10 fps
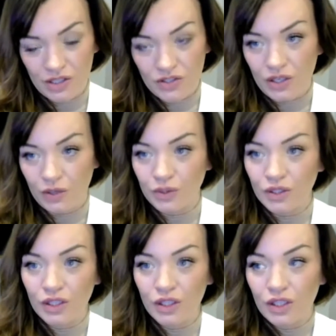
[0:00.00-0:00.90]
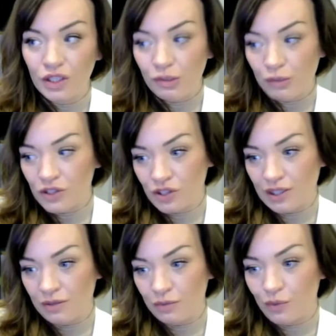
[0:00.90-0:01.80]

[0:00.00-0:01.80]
So commercially,